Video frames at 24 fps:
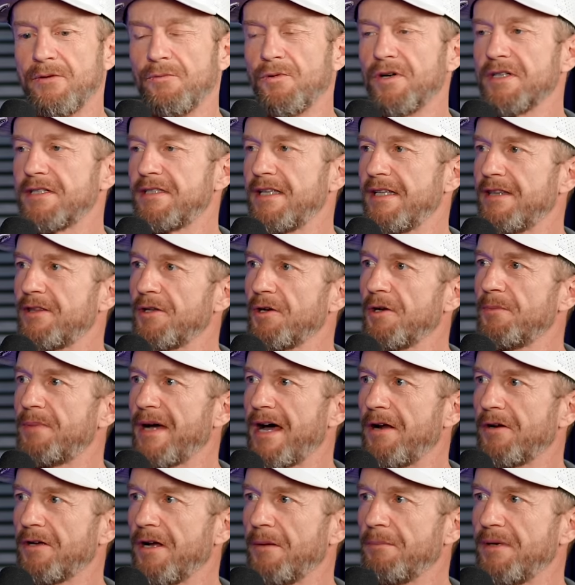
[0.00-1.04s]
was the third
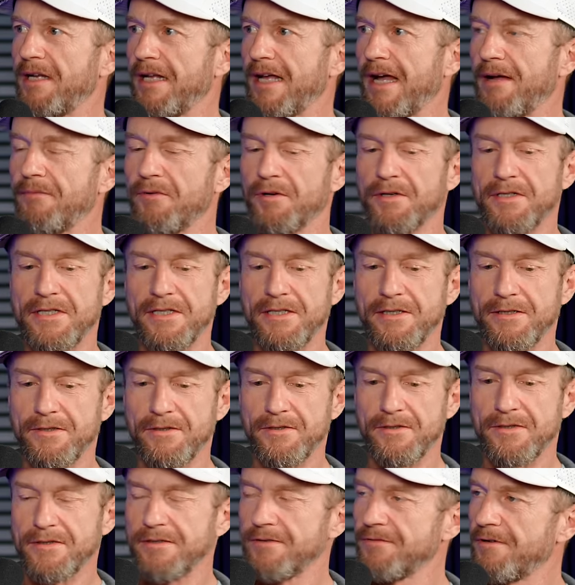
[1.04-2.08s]
paddle company ever to
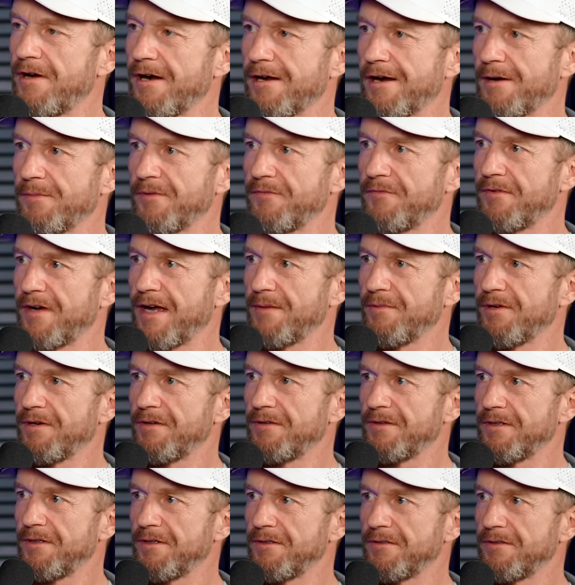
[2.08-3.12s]
use raw carbon
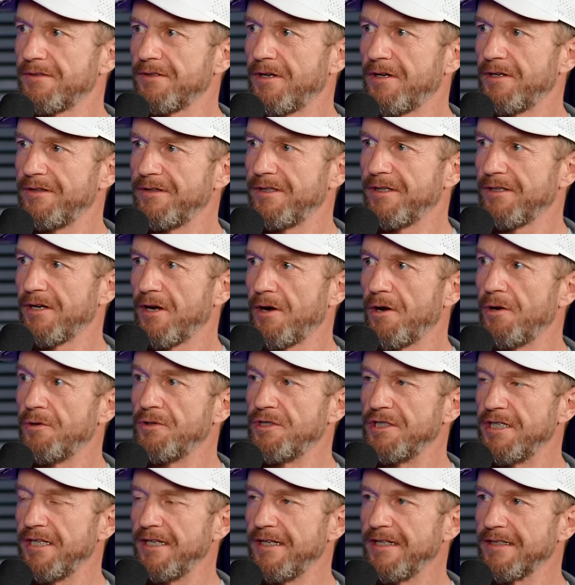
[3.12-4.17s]
fiber. They're, they're
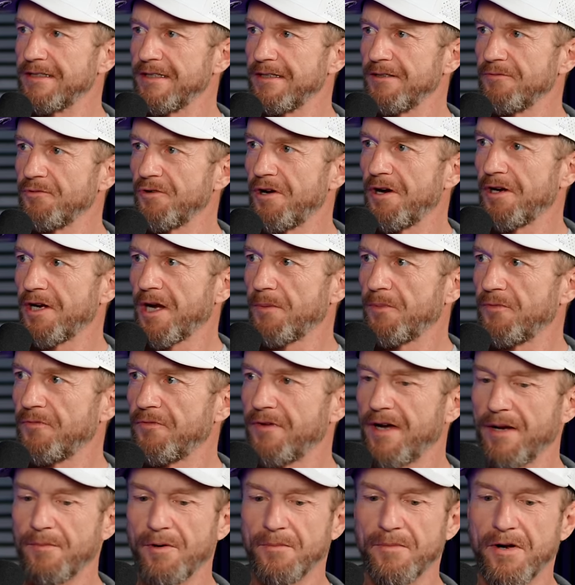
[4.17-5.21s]
OGs in the raw carbon
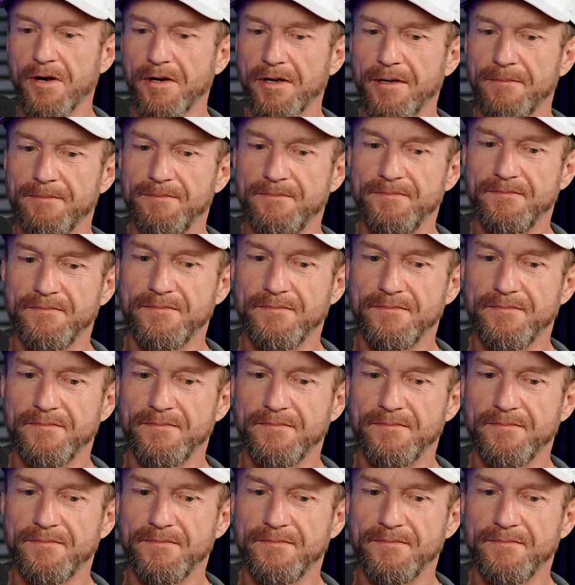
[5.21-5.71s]
fiber market.